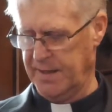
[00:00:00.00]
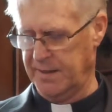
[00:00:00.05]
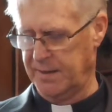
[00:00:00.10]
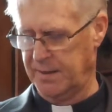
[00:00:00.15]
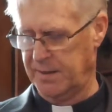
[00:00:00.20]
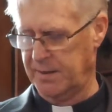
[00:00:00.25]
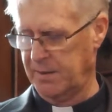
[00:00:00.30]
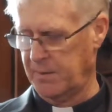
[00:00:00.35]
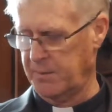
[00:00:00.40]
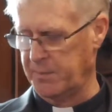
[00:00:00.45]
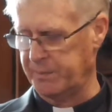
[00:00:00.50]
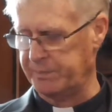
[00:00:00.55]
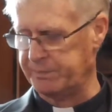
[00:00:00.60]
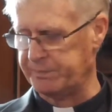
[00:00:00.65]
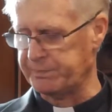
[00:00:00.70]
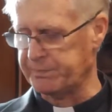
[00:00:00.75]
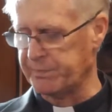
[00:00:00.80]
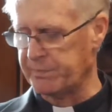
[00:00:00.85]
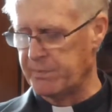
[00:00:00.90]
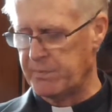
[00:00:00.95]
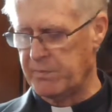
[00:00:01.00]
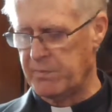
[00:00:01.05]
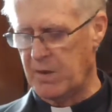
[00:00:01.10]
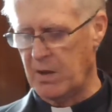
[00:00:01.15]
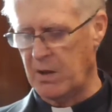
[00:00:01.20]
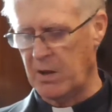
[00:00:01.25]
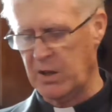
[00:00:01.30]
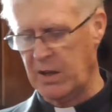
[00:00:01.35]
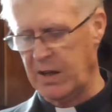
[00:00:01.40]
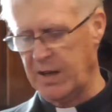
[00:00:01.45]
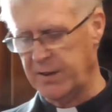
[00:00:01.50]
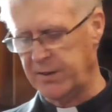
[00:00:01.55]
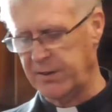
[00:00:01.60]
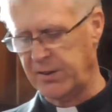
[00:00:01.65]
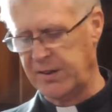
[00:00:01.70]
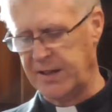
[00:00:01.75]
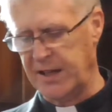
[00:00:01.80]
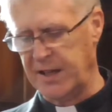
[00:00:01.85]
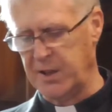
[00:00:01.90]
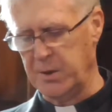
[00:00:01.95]
Its
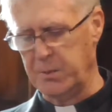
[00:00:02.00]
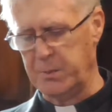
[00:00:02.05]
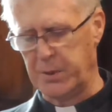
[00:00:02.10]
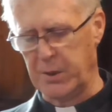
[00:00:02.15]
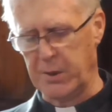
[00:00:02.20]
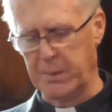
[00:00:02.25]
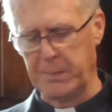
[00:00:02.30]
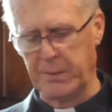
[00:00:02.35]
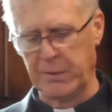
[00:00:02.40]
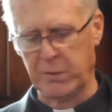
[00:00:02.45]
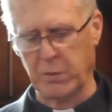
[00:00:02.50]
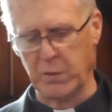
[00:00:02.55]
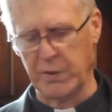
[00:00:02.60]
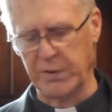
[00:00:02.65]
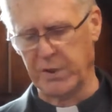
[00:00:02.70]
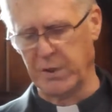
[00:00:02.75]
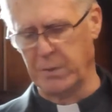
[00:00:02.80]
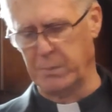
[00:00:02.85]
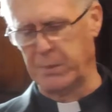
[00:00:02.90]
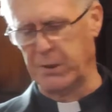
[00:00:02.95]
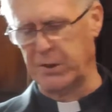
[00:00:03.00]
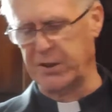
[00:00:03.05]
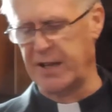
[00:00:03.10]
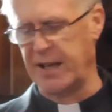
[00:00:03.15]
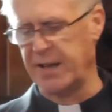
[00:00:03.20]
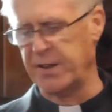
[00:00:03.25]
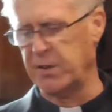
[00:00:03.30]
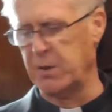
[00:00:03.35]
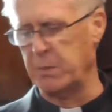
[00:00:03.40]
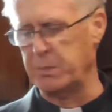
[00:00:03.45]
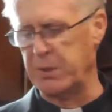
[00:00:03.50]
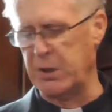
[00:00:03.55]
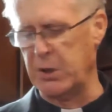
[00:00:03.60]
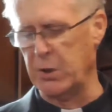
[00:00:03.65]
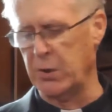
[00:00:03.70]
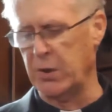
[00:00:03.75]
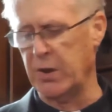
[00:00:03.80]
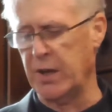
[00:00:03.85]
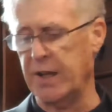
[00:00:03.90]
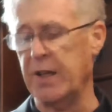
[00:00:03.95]
stated purpose was to protect the
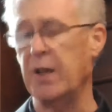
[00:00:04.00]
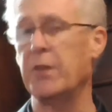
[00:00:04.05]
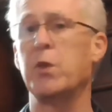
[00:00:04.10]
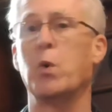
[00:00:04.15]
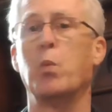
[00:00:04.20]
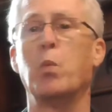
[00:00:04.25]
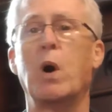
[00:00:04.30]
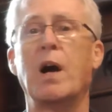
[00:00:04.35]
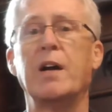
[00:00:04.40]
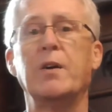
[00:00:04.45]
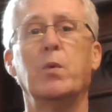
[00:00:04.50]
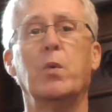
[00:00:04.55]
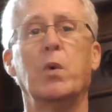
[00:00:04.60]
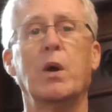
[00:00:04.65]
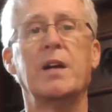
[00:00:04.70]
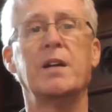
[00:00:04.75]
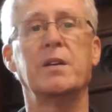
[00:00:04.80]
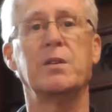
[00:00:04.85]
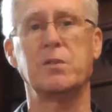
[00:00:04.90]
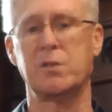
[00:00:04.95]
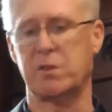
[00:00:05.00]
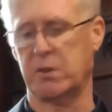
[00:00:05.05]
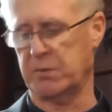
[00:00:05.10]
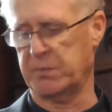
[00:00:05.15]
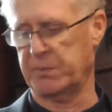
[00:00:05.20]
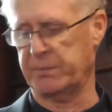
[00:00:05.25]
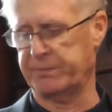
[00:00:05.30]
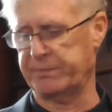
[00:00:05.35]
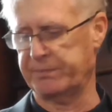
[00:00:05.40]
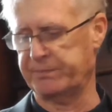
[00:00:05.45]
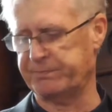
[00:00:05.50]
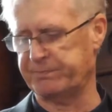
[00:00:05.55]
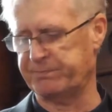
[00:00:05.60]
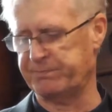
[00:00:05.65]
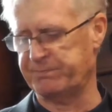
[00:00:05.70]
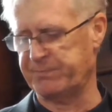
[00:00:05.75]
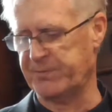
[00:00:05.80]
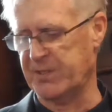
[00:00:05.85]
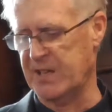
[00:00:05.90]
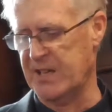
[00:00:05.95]
purity of the white race.
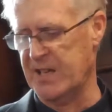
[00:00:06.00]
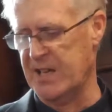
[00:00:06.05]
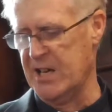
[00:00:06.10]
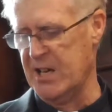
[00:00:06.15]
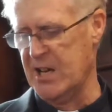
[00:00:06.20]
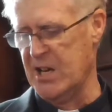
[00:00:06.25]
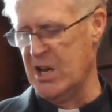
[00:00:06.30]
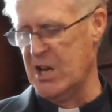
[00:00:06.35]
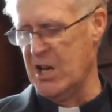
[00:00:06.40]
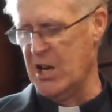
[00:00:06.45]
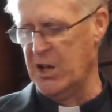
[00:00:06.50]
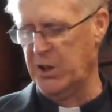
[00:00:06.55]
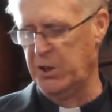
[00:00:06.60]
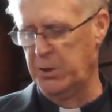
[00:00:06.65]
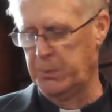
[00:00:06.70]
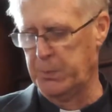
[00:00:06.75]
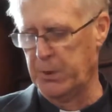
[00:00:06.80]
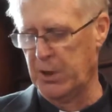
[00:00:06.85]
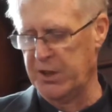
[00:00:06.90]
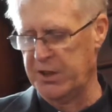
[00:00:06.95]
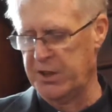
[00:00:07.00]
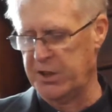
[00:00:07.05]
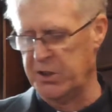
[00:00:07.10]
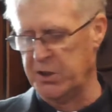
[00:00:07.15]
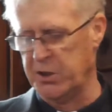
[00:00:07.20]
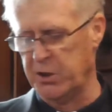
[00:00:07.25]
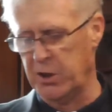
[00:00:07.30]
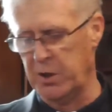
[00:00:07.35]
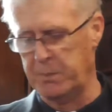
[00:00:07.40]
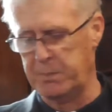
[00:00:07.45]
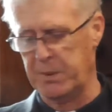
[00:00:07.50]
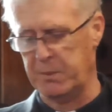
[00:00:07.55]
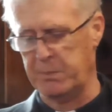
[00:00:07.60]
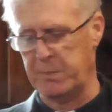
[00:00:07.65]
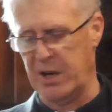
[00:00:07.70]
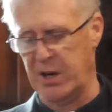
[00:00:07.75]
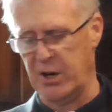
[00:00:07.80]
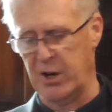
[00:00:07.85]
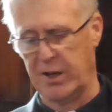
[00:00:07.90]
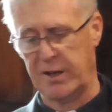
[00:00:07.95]
It spread to Europe,
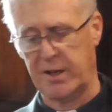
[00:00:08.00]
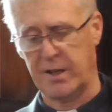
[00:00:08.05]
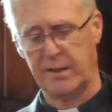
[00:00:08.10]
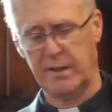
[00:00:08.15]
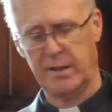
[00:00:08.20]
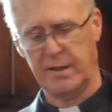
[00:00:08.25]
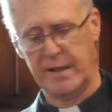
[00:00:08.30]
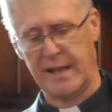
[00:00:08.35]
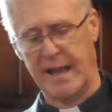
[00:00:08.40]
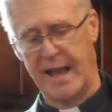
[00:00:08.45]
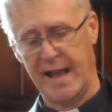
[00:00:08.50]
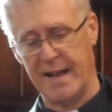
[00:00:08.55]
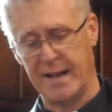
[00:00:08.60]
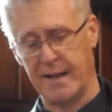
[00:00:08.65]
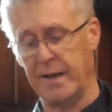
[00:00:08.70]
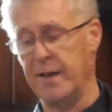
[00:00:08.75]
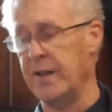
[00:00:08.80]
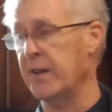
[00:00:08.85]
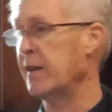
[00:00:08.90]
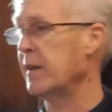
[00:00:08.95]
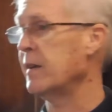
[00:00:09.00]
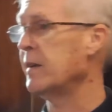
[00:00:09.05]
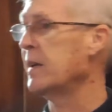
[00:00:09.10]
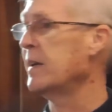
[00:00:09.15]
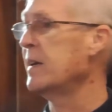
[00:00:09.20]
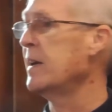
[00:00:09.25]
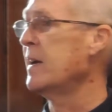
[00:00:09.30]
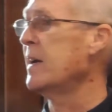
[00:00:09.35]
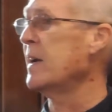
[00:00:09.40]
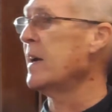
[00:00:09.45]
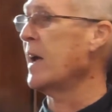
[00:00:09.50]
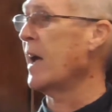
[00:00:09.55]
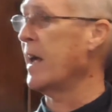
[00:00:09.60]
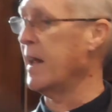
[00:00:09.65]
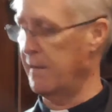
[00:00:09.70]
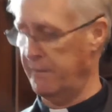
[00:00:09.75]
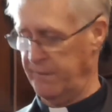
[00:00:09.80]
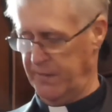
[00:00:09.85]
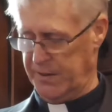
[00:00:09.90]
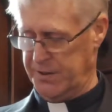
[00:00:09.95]
America, Canada,
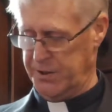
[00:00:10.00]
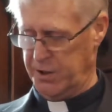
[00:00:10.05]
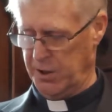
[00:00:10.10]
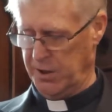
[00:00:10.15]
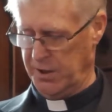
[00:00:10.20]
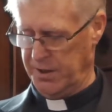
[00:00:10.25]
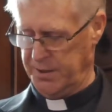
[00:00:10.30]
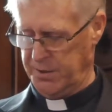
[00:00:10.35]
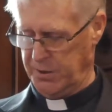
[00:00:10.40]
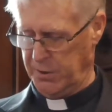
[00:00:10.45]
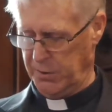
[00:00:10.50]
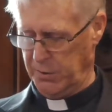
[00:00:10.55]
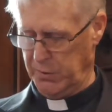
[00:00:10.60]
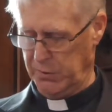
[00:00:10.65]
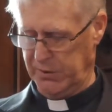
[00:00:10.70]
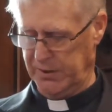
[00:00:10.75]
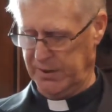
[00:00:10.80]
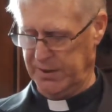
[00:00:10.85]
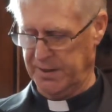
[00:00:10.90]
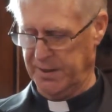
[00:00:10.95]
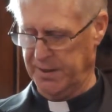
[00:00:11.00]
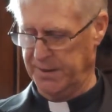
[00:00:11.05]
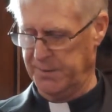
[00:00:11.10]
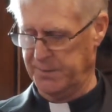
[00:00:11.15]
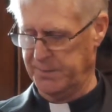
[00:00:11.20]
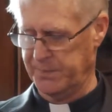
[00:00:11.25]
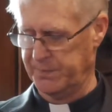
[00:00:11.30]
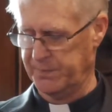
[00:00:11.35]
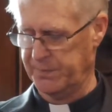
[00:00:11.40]
and eventually to New Zealand.